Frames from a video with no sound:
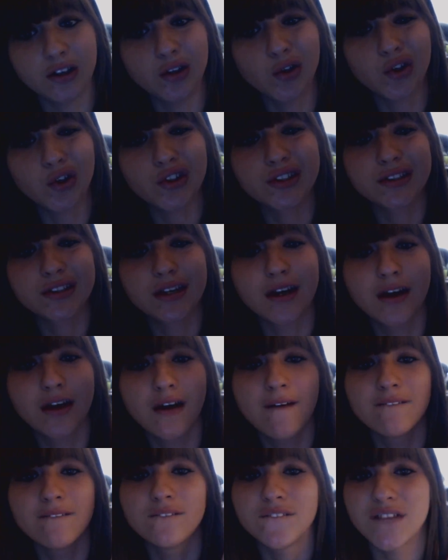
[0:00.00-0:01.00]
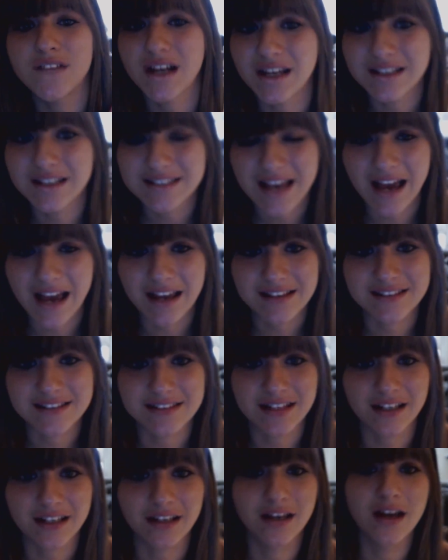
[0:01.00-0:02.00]
It looks
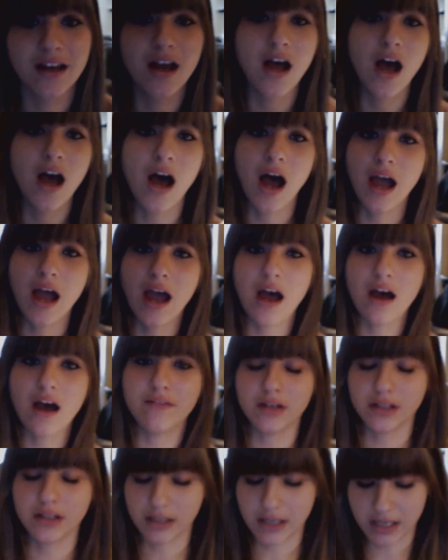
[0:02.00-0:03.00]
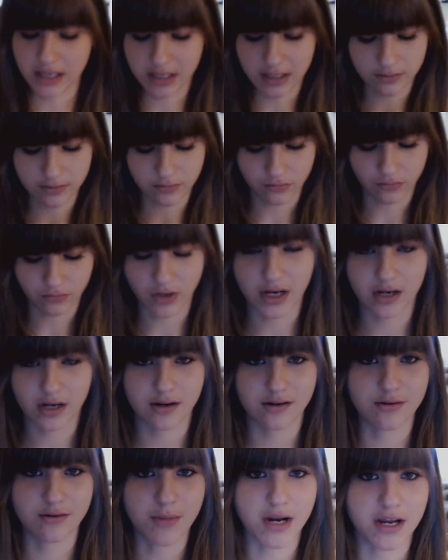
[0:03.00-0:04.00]
fantastic. I have it like right
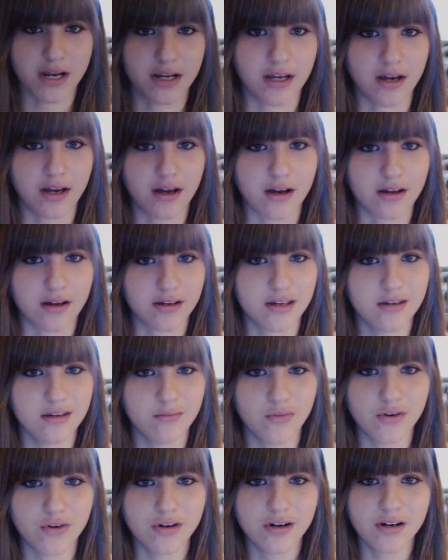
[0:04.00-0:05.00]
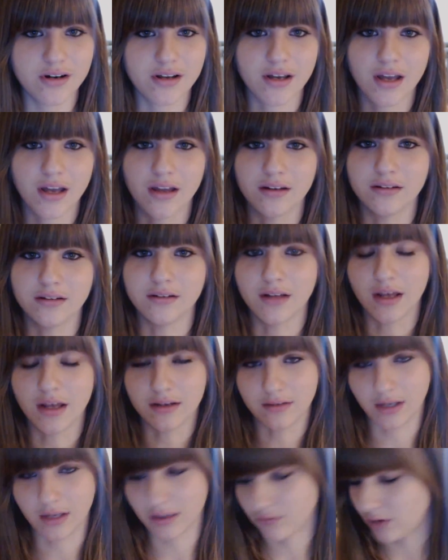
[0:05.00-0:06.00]
under my keyboard and
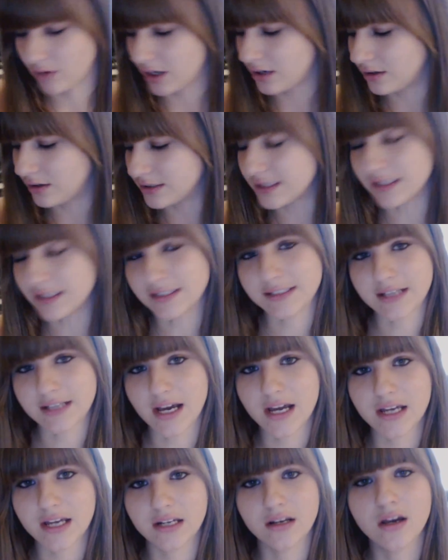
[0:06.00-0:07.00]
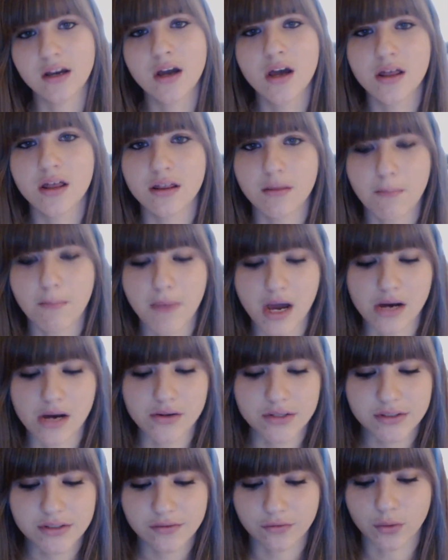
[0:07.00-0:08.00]
then like right onto the side. The
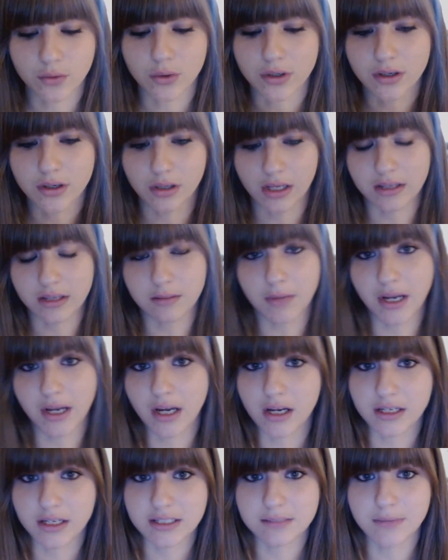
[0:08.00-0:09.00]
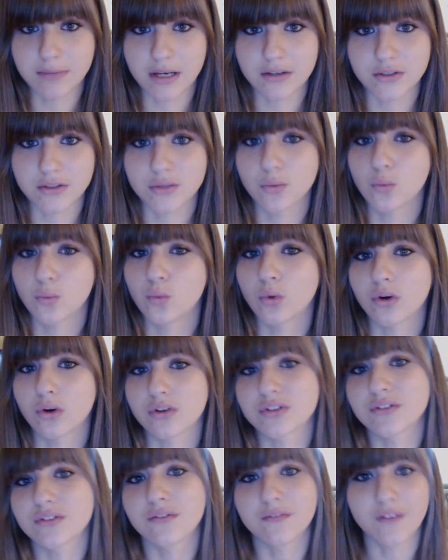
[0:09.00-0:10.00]
mouse for it, like the Mionix mouse,
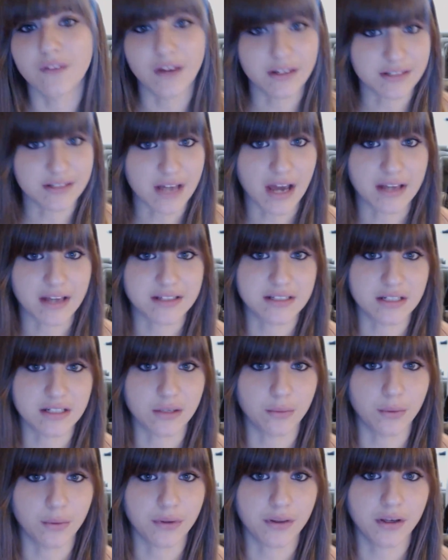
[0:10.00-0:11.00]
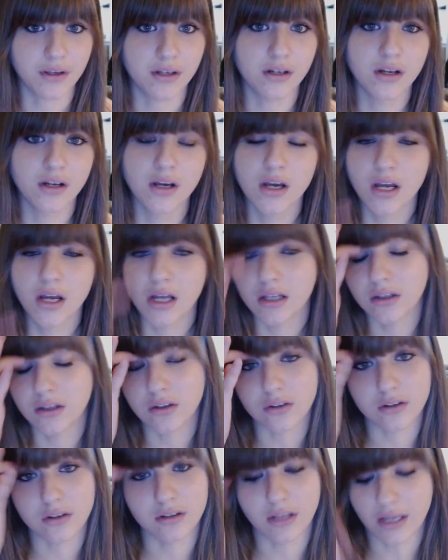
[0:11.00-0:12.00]
works fantastic with it.
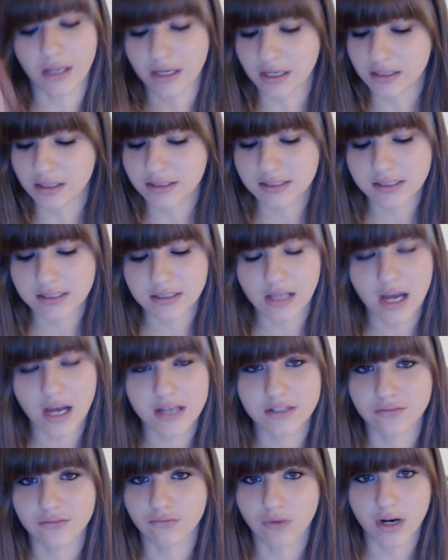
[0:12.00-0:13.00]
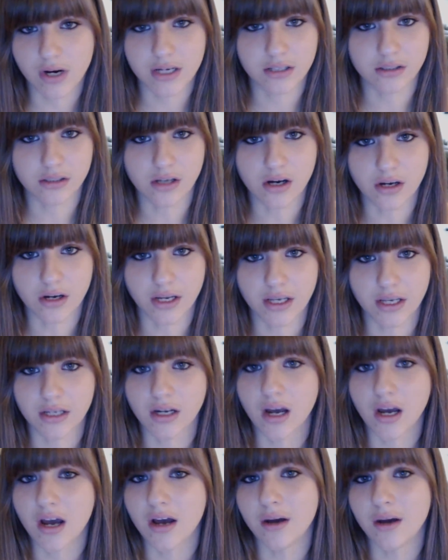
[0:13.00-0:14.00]
It slides right along it.
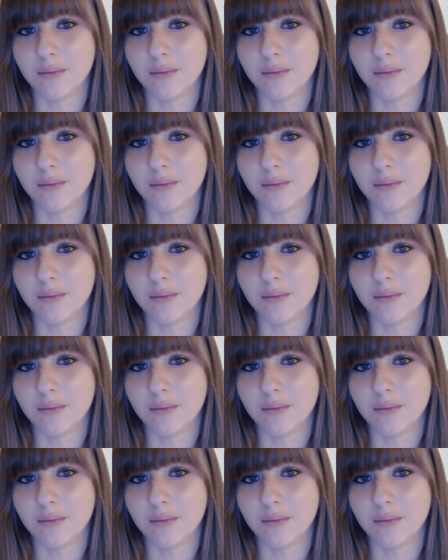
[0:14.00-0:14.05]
